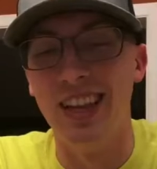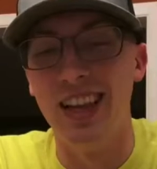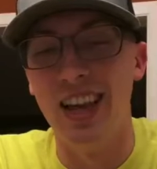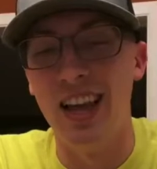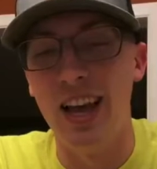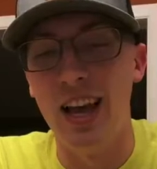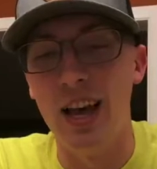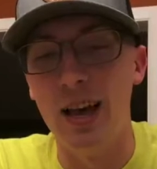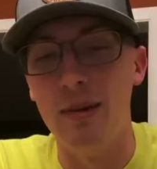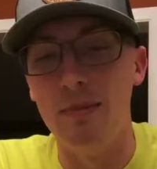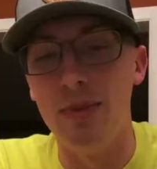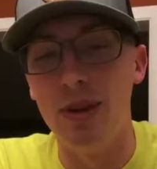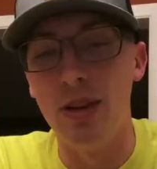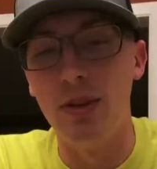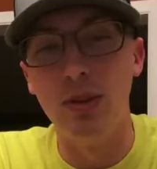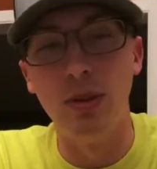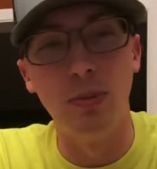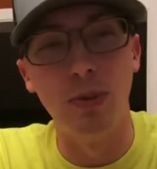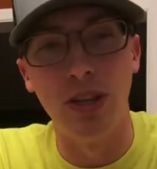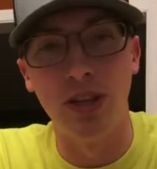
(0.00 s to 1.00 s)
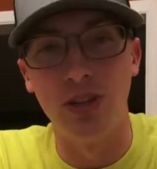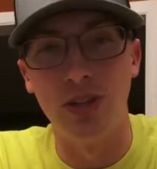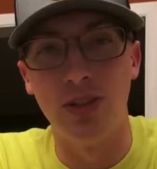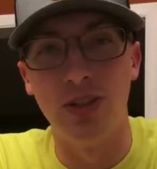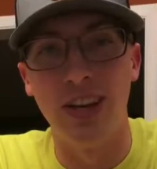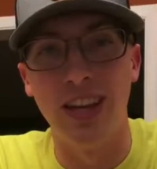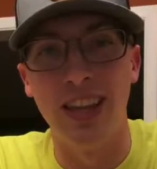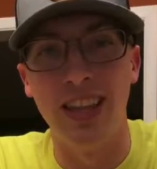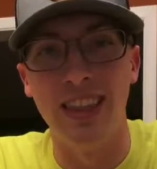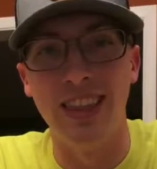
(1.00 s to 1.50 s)
But he was a pitcher
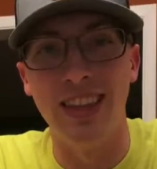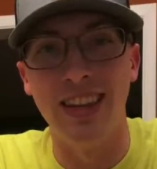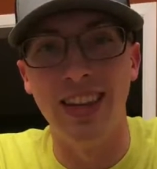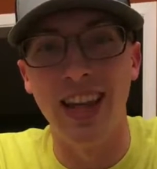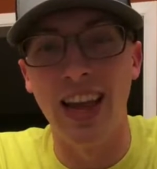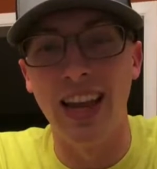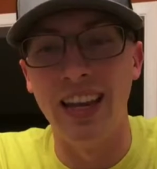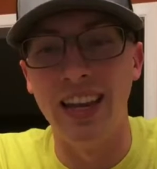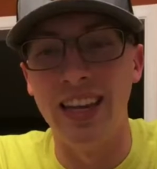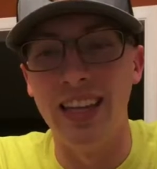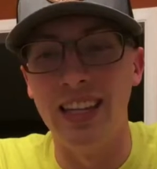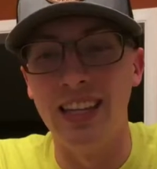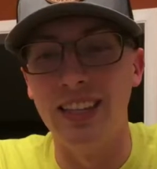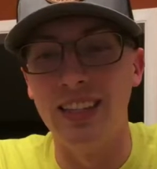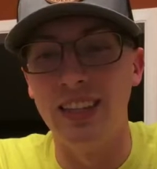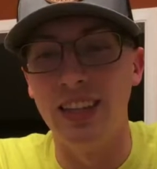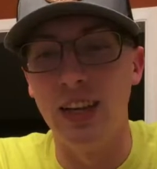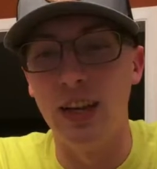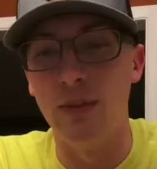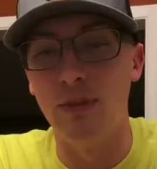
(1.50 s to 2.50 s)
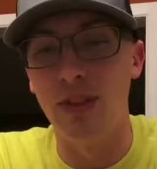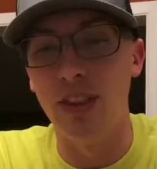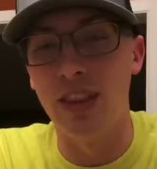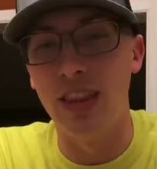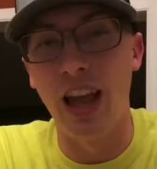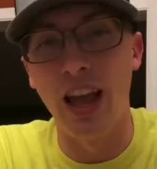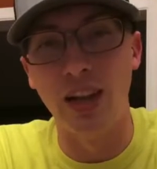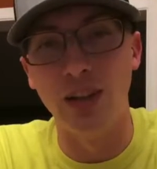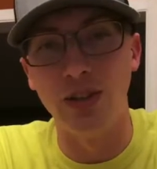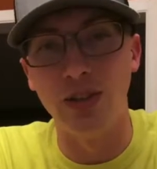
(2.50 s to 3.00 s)
in the 90s for the
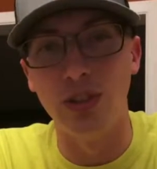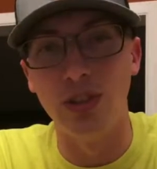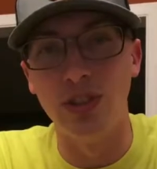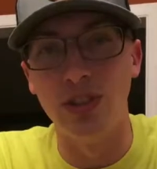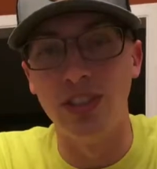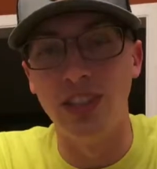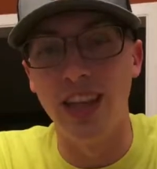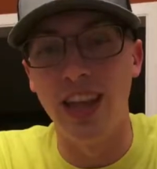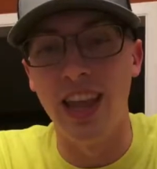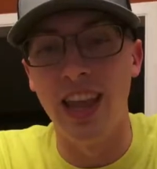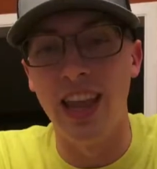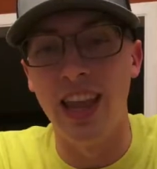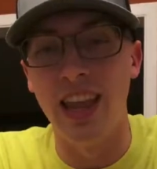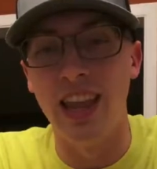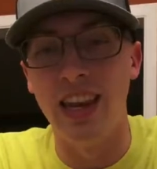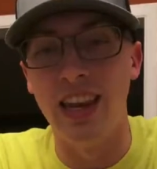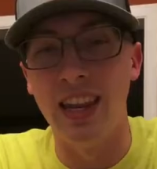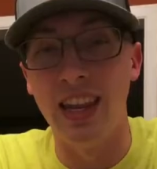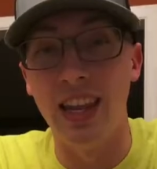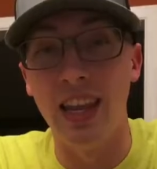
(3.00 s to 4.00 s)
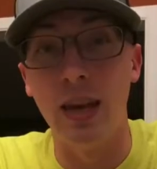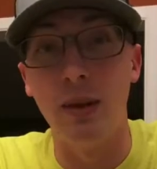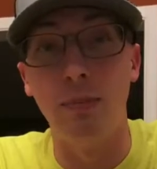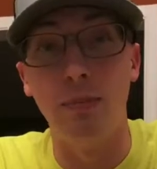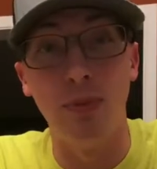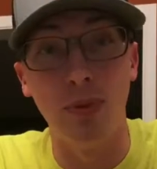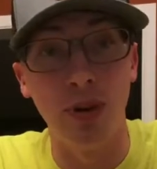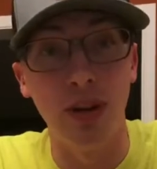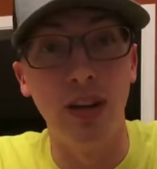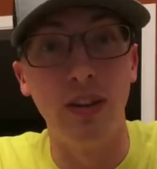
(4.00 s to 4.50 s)
Dodgers, and he had a
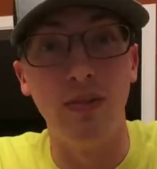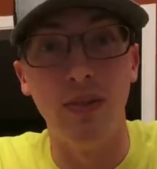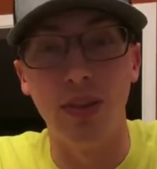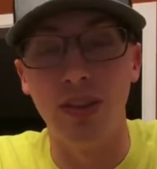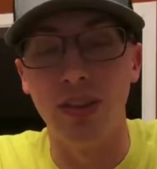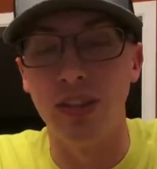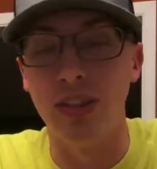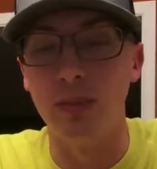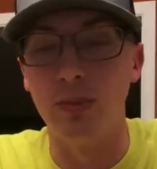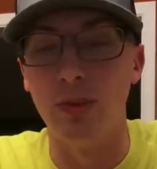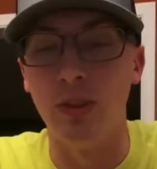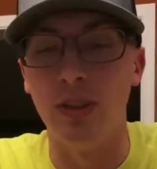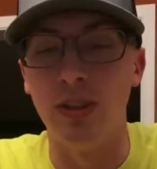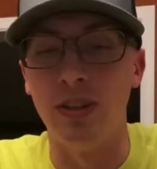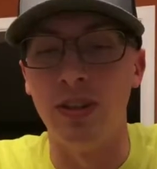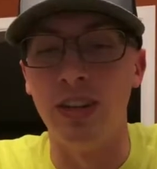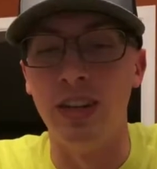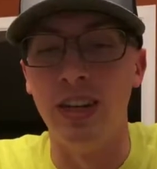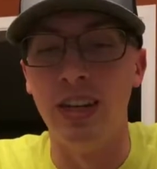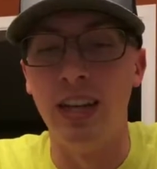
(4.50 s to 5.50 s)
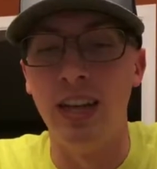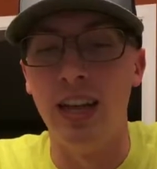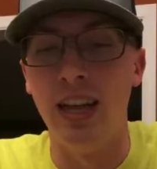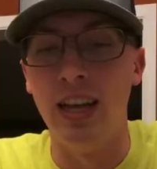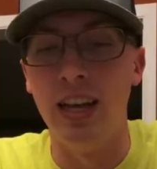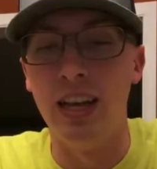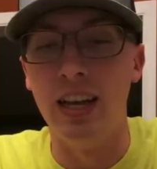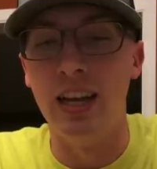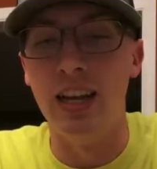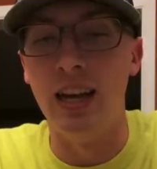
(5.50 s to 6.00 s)
pretty filthy splitter.
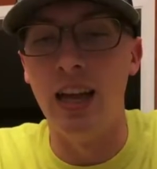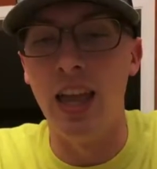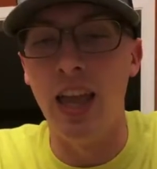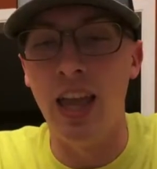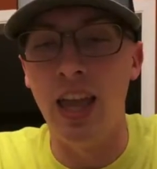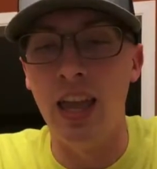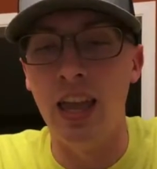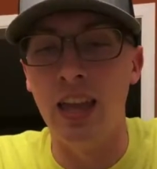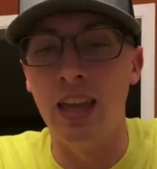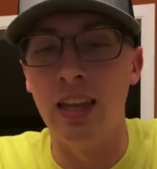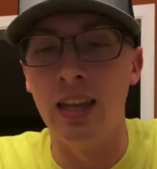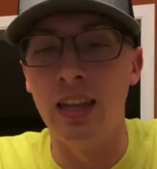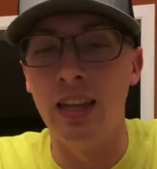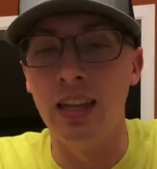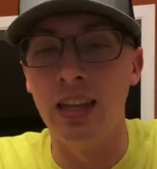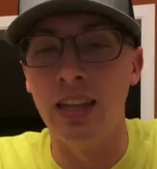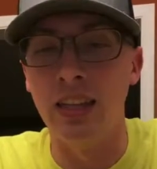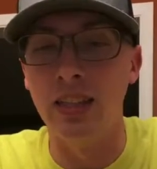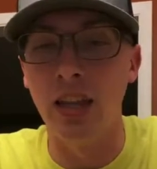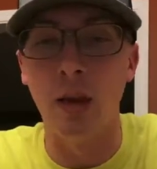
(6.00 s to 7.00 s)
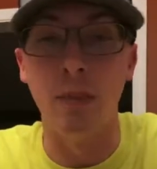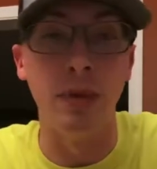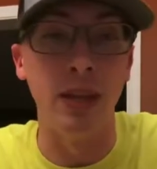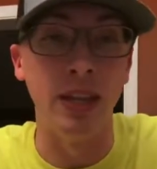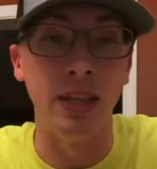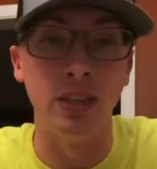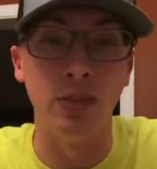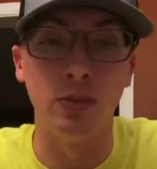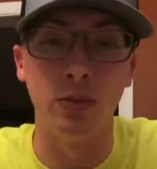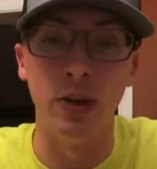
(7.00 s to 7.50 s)
And he taught me
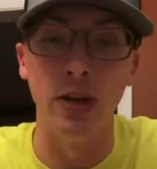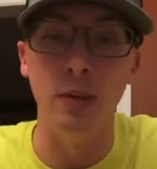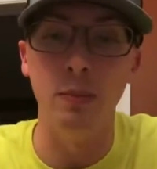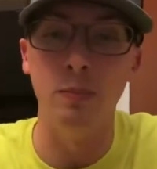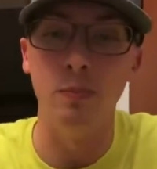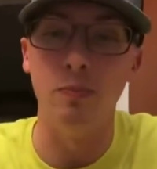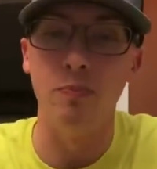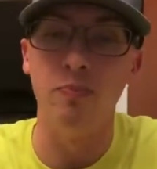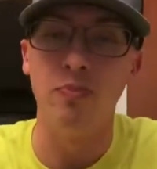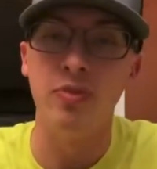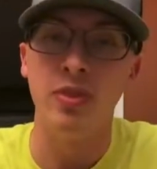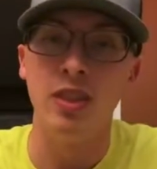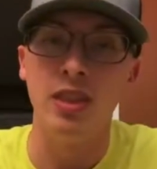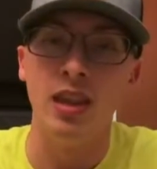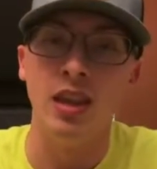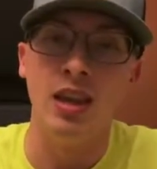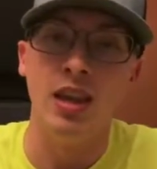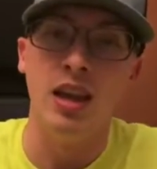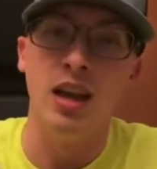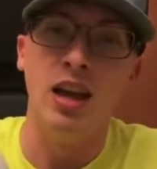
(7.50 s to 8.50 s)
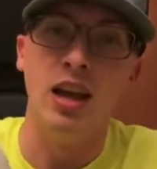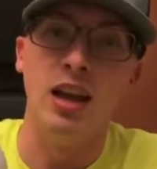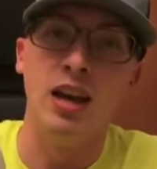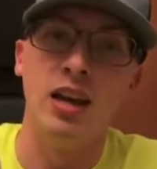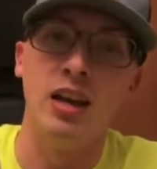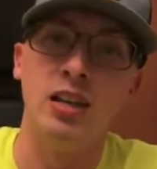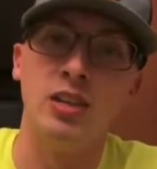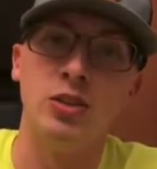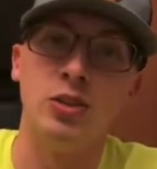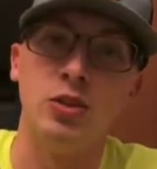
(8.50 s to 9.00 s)
his grip.
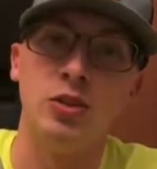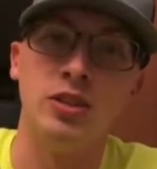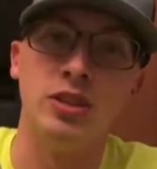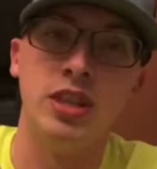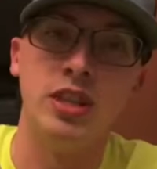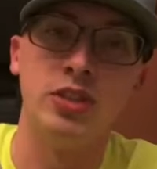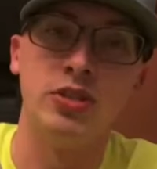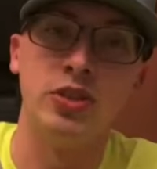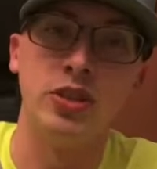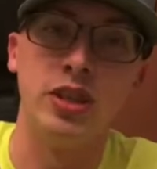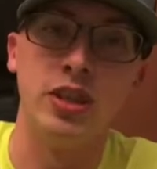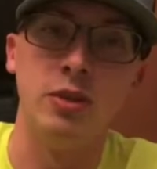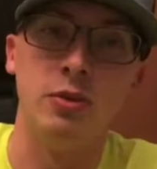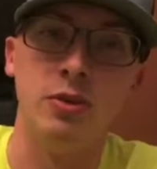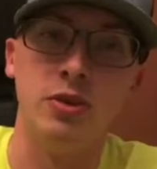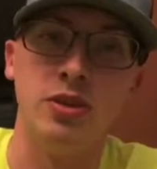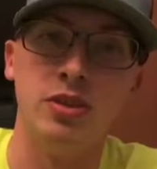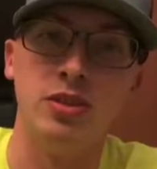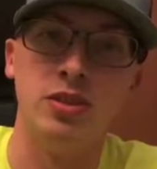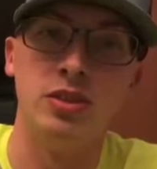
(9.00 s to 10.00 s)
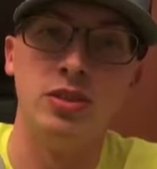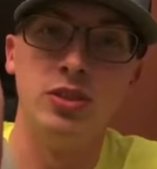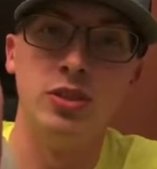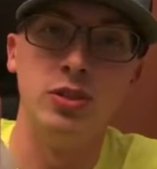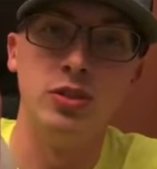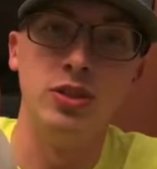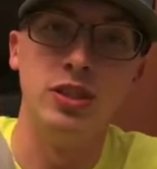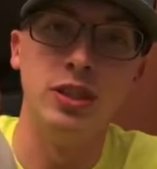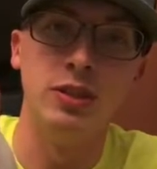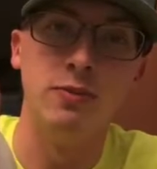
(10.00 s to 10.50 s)
So essentially it was
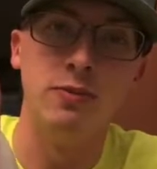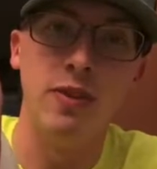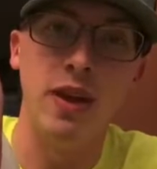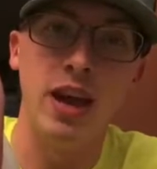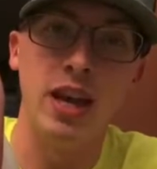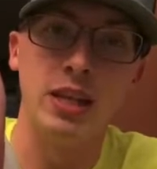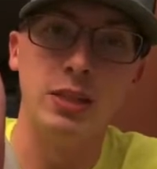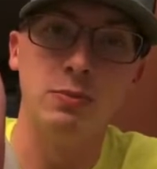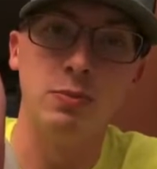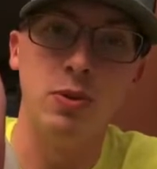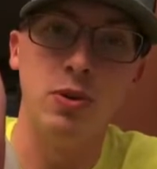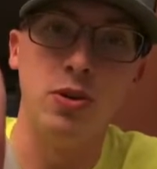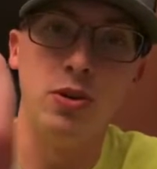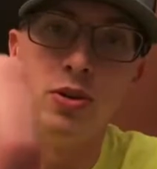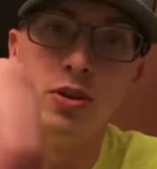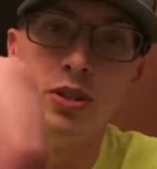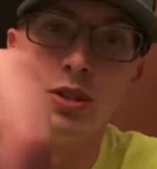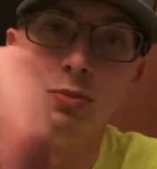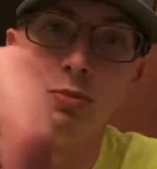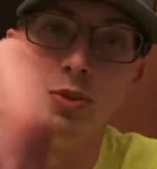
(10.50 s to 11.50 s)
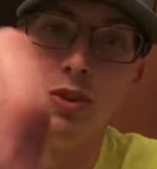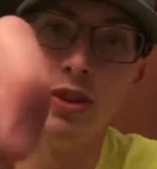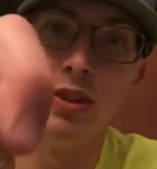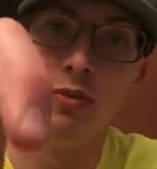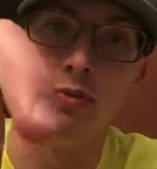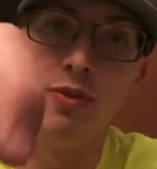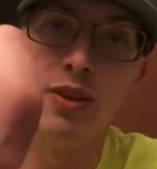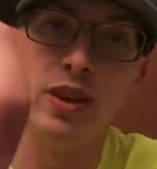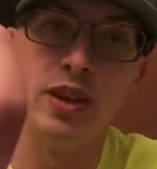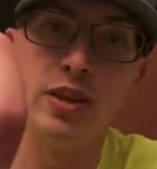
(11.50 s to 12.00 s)
two-seam fastball, split the
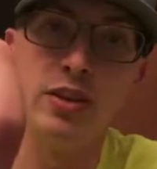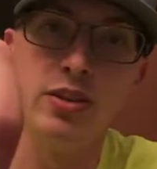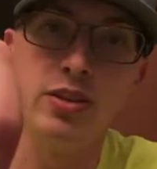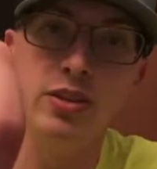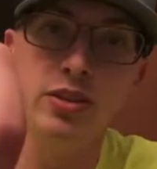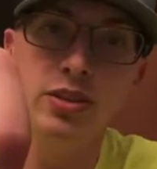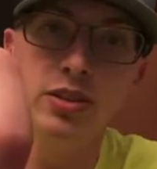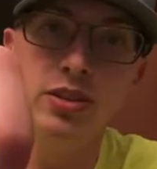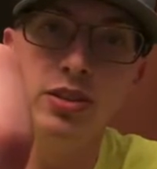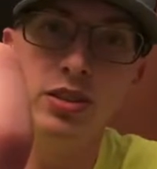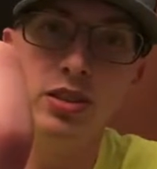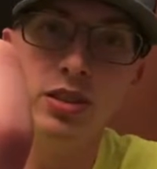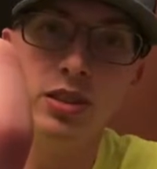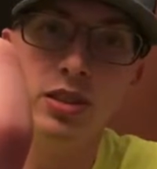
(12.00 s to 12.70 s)
fingers,